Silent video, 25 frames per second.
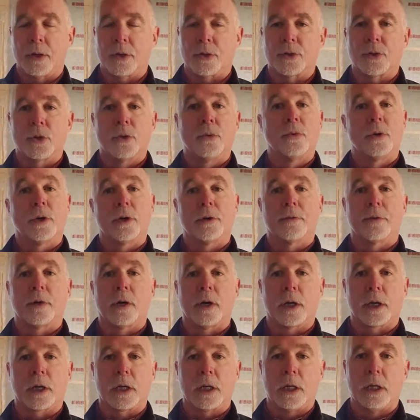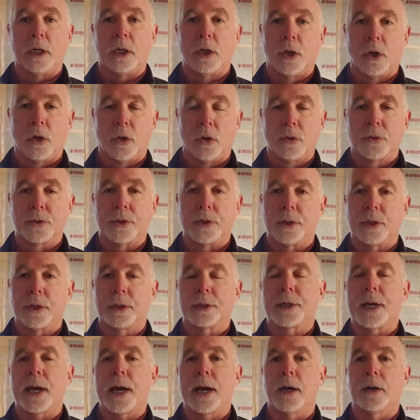So one of our key goals in this
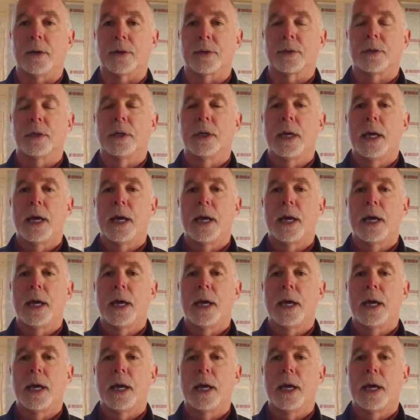house